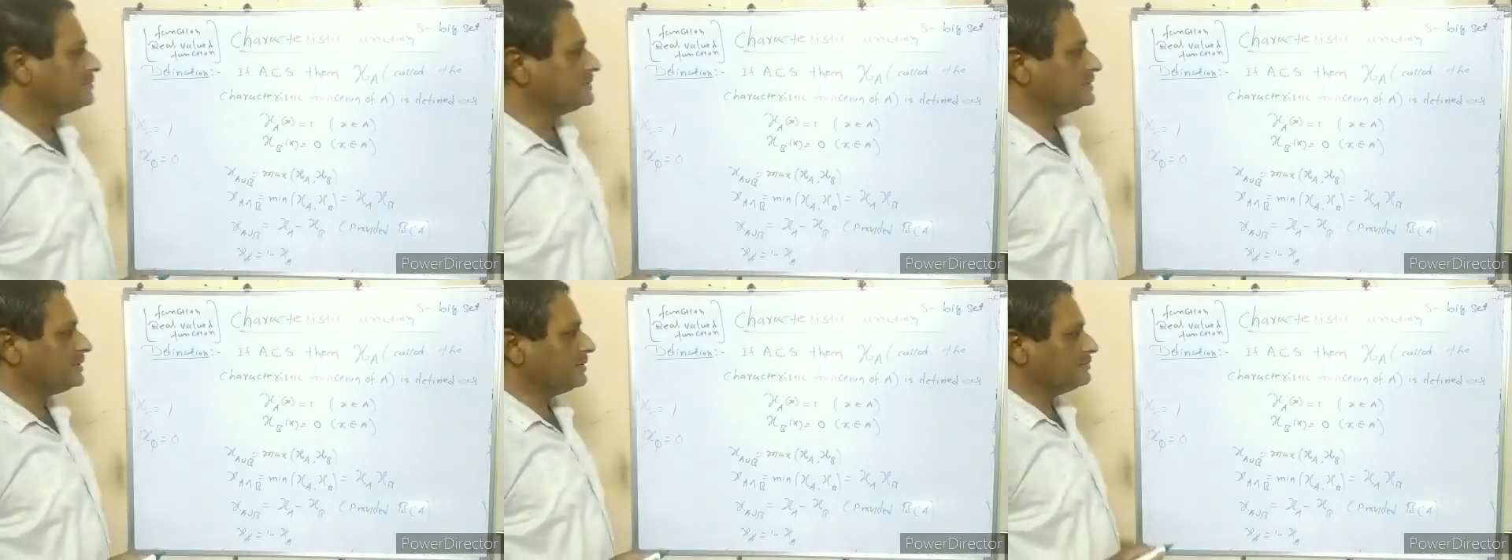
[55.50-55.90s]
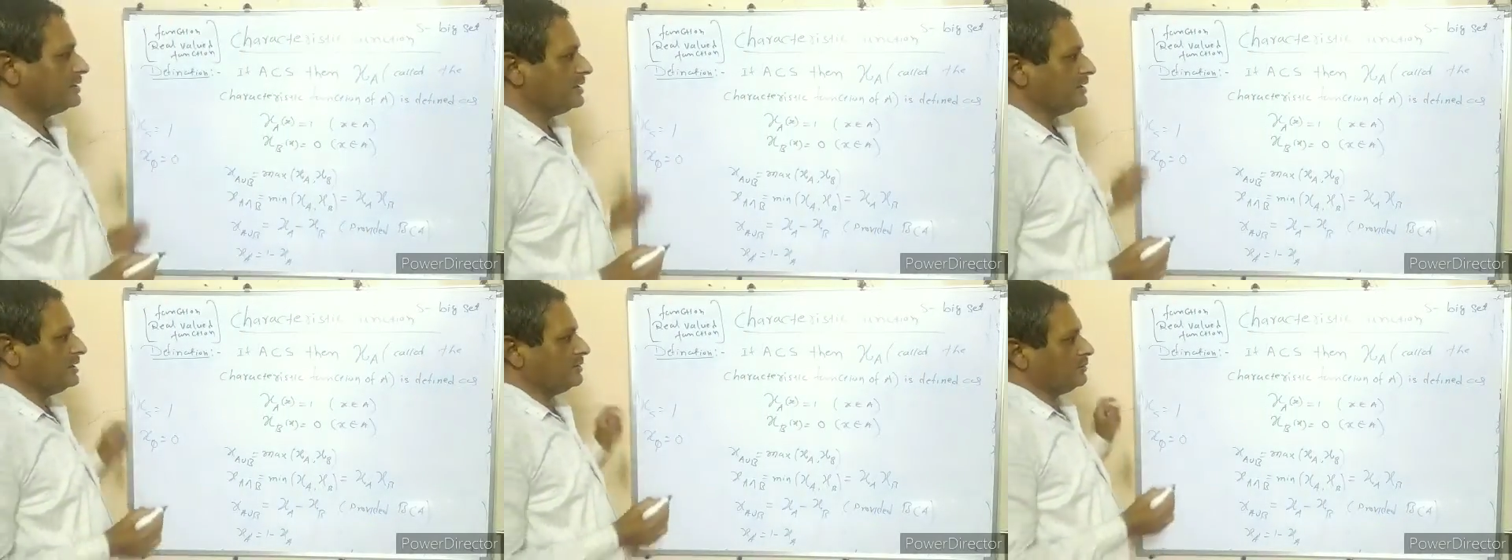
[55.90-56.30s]
subset
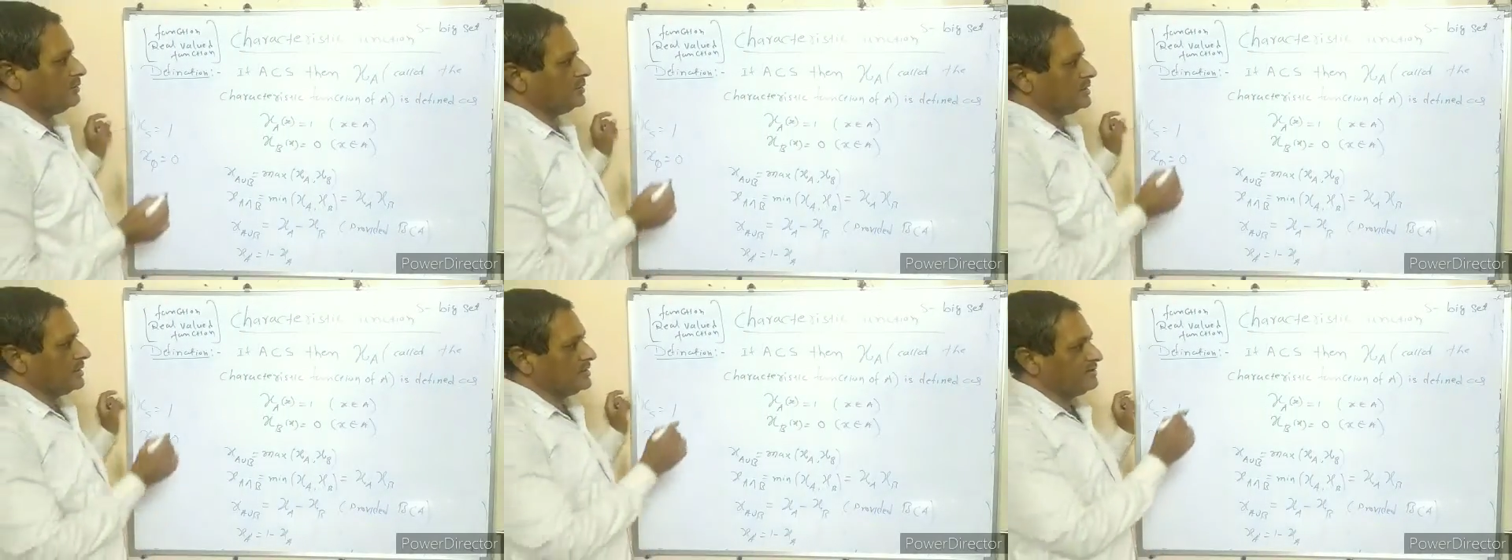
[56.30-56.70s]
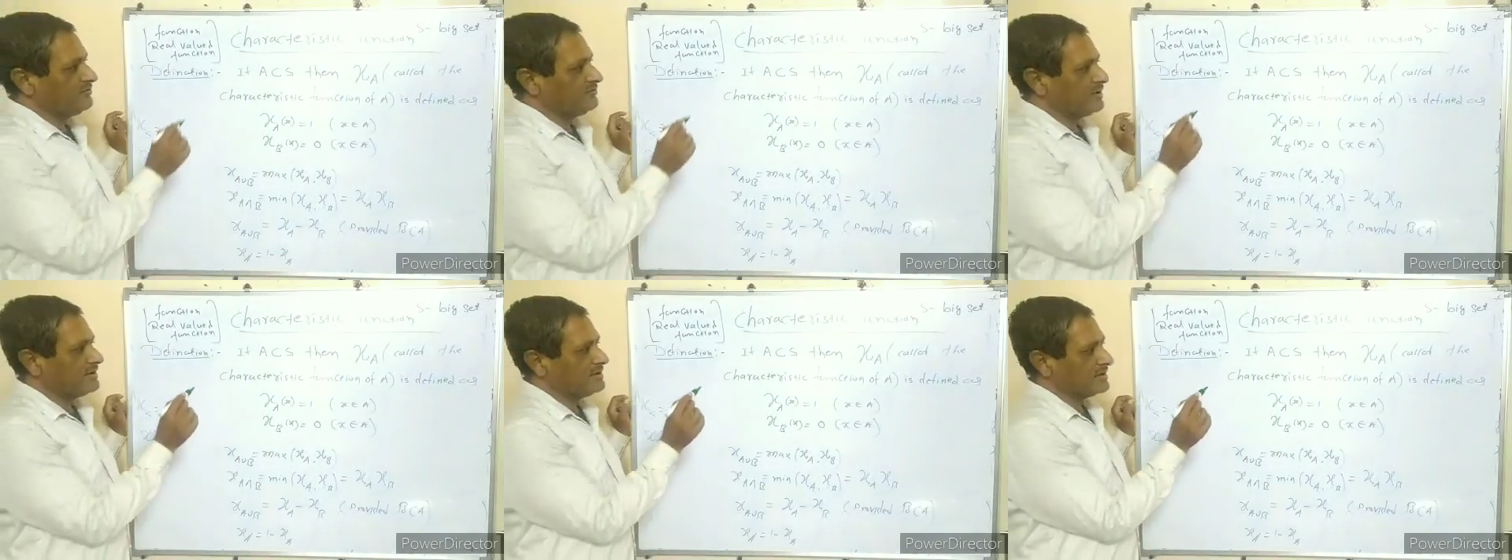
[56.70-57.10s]
of them. We can
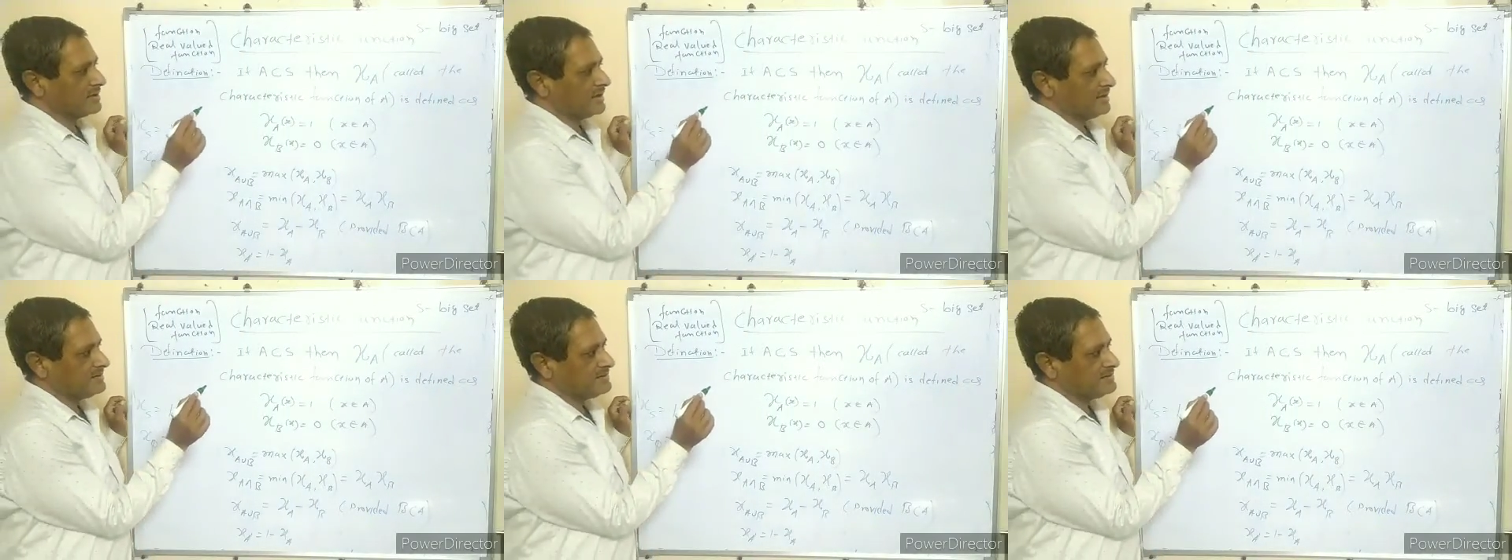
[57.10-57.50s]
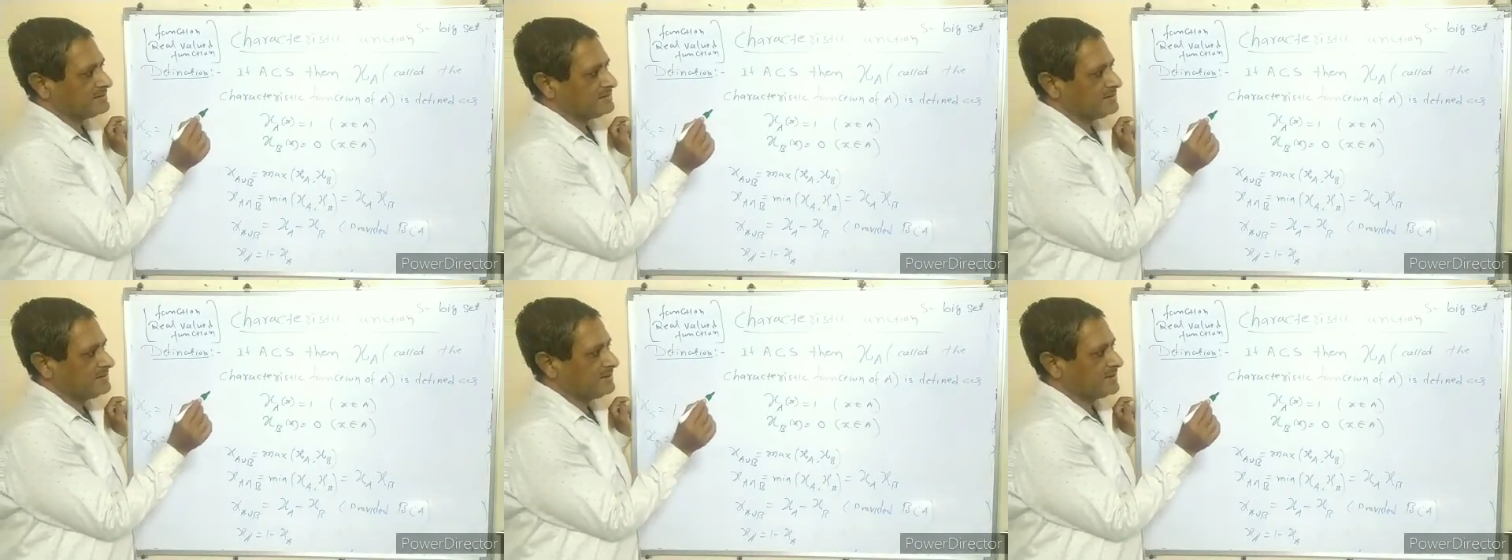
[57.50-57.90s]
define the
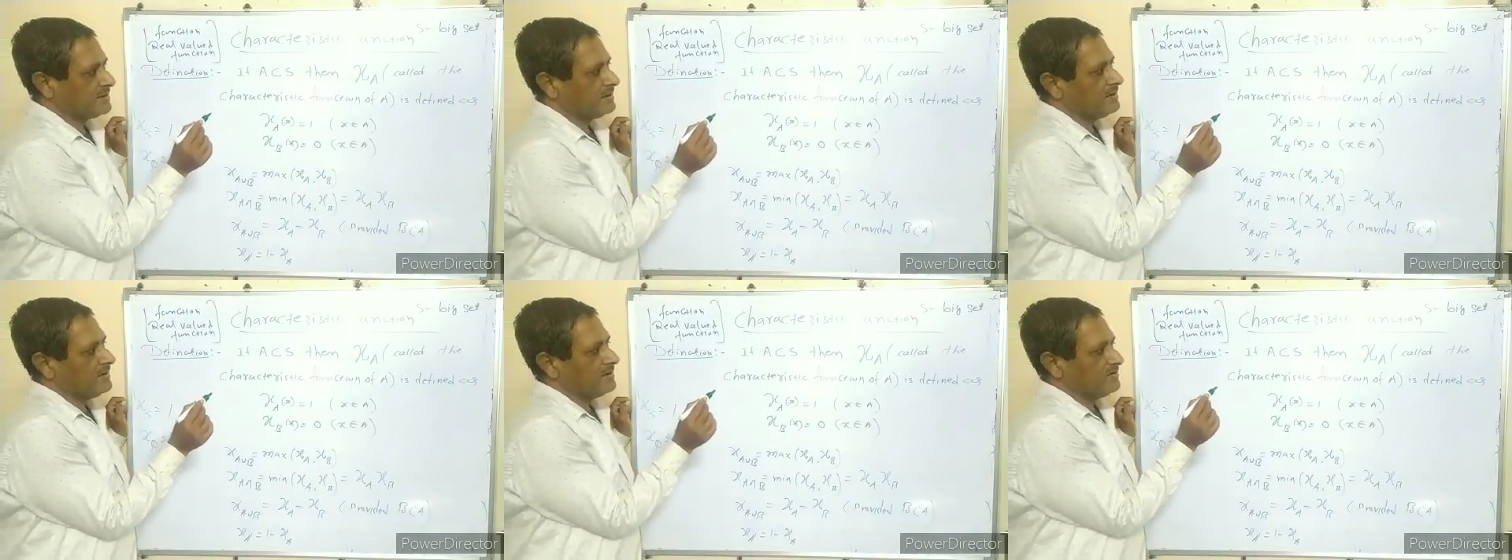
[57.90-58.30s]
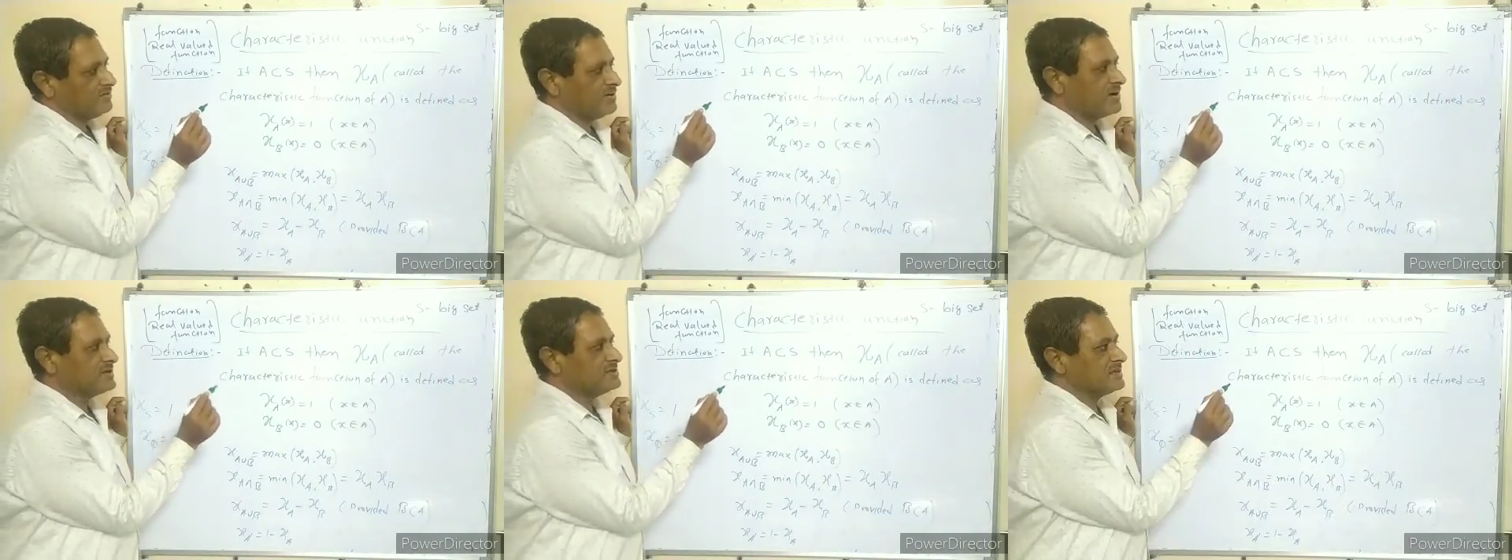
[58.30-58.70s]
characteristic
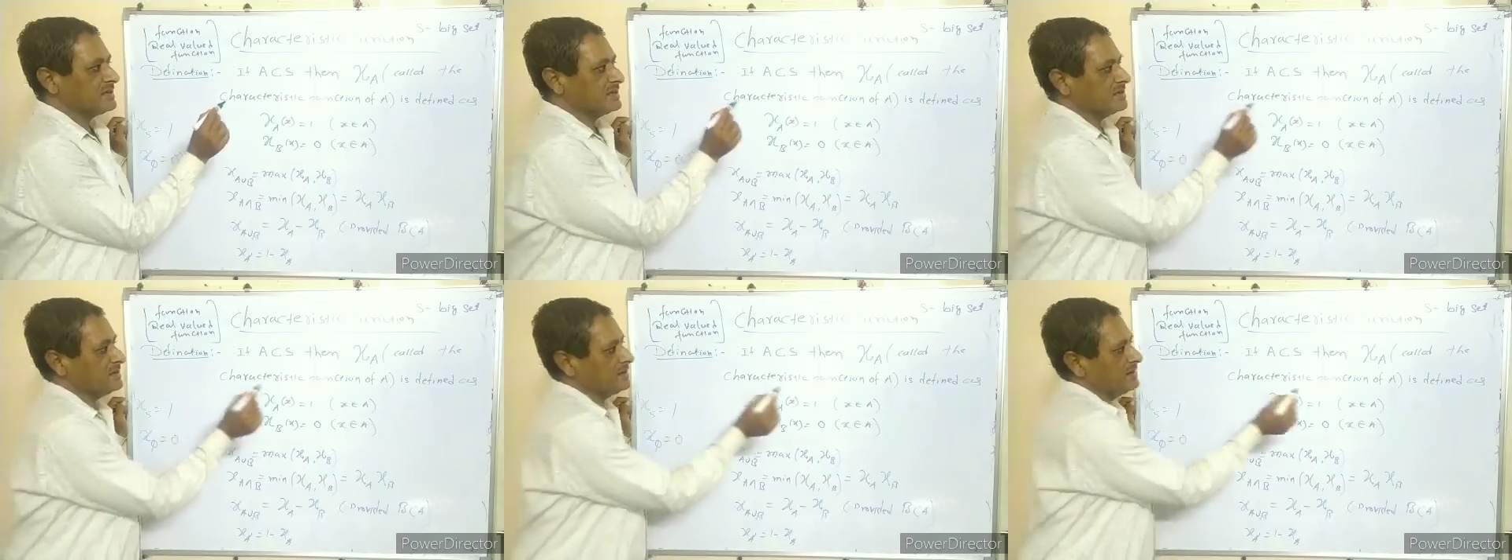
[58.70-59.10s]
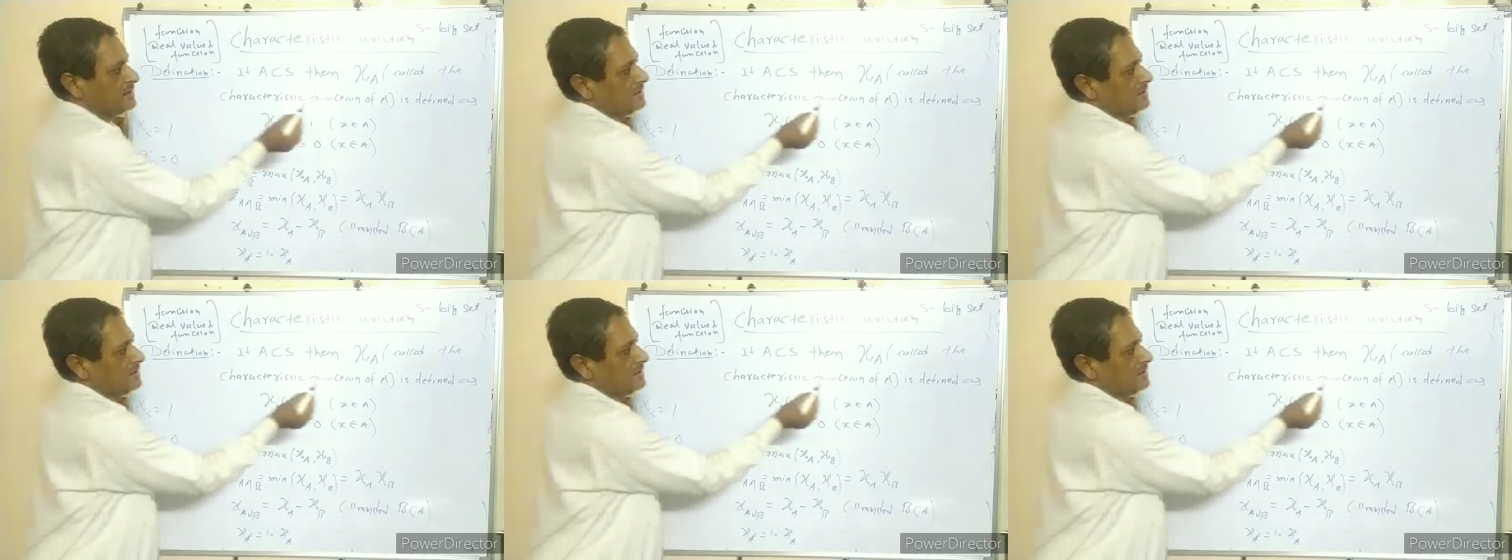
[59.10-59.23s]
function.